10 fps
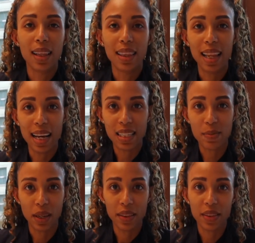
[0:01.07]
Last
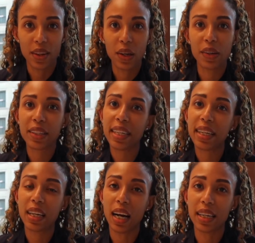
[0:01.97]
month,
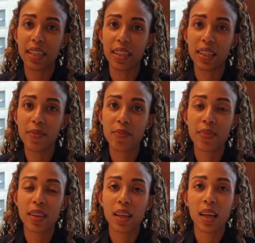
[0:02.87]
Hurricane Ida
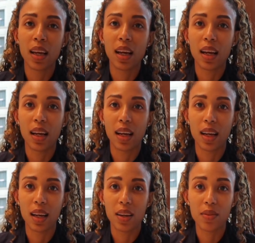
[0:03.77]

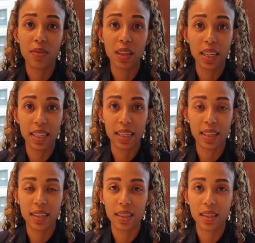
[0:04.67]

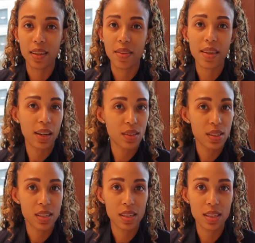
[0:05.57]
flooded
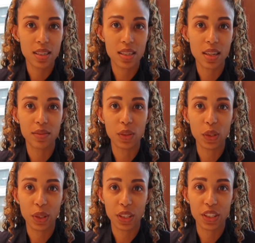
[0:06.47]
thousands of New
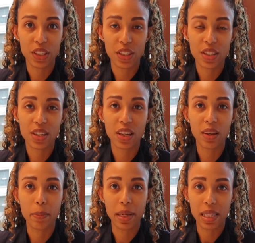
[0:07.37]
Yorkers'
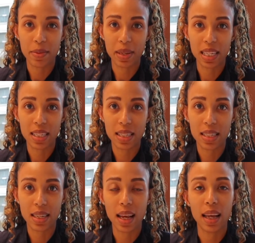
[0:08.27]
basements
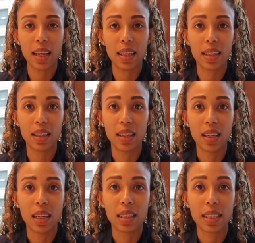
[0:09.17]
and
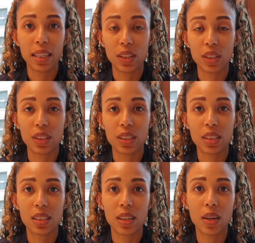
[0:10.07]
killed
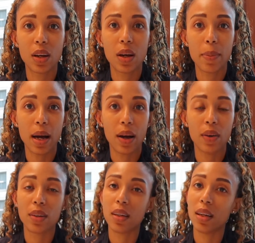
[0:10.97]

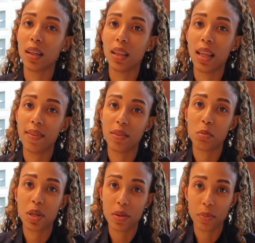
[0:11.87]
about 11
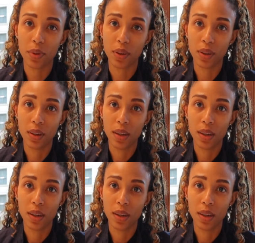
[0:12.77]
people,